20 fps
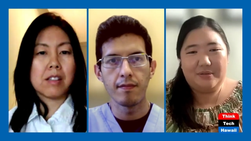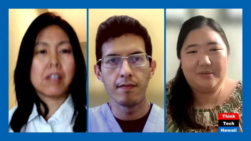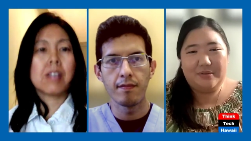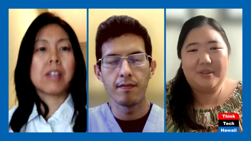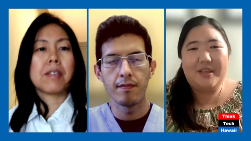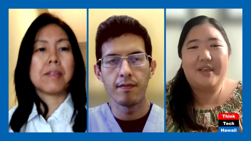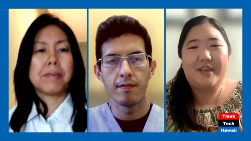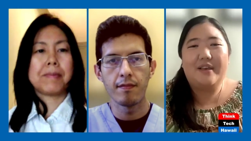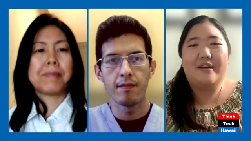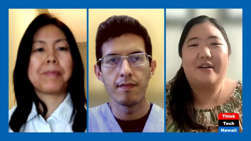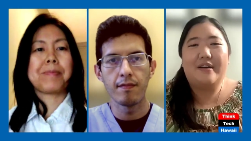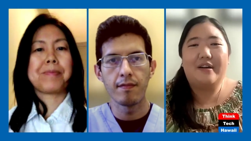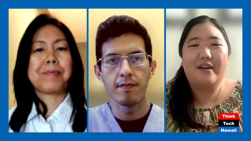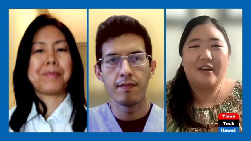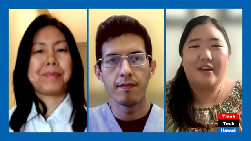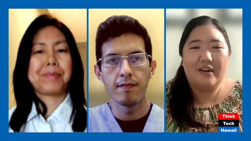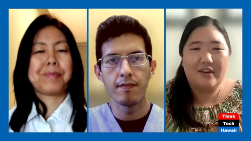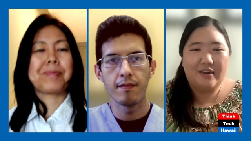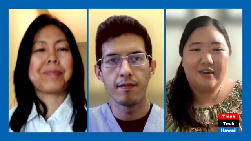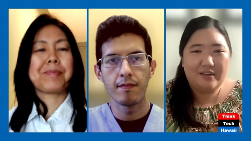Speaker 1: who they
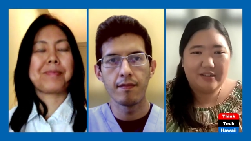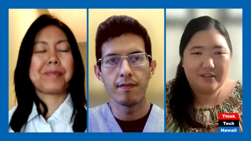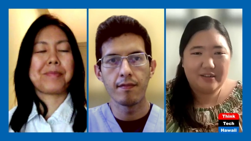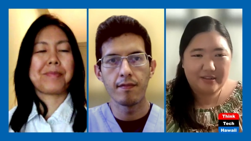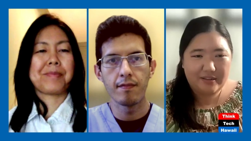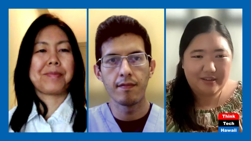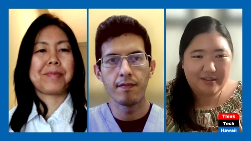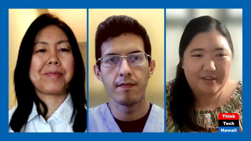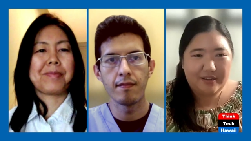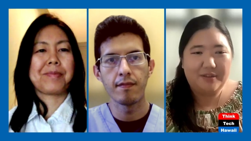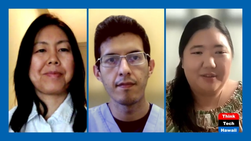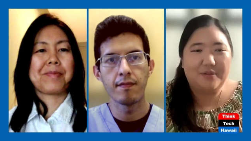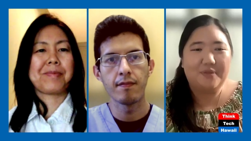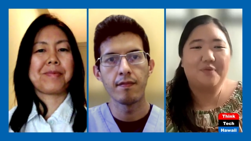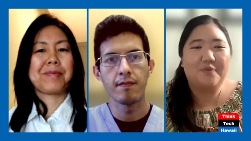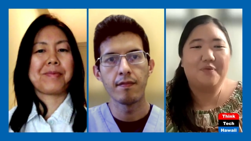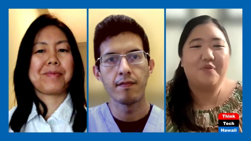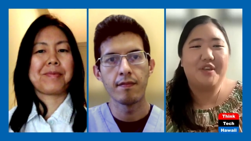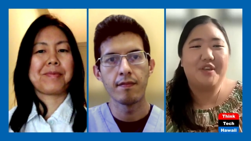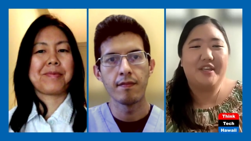are.
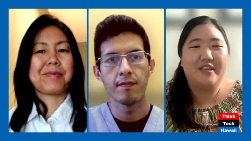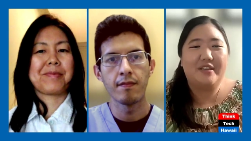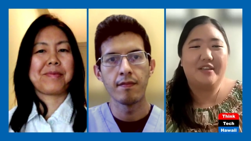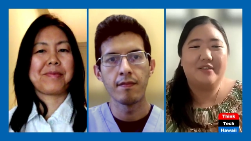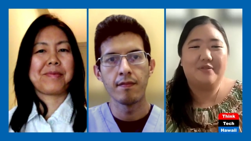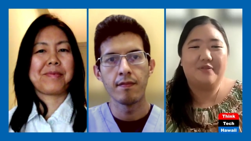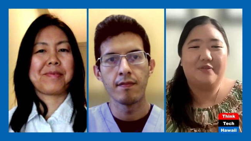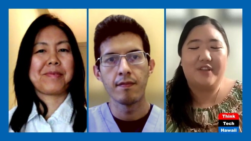Uh, we